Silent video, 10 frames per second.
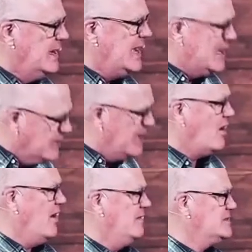in their
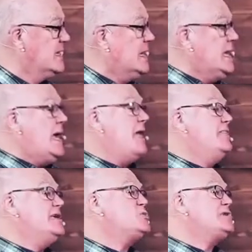lives. And
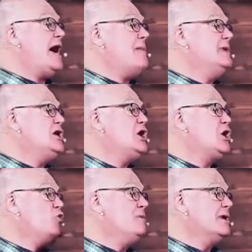this was happening
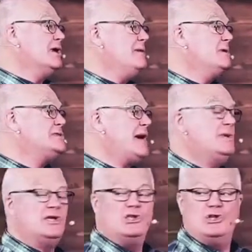globally, but it's
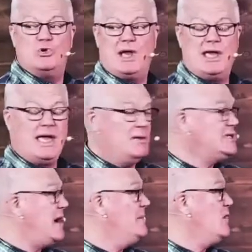happening in the UK and it was
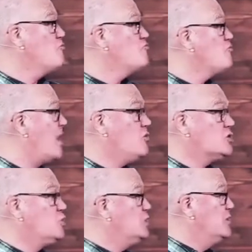happening right
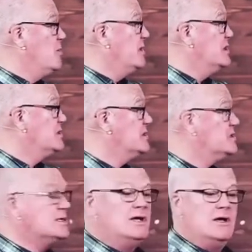across all denominations.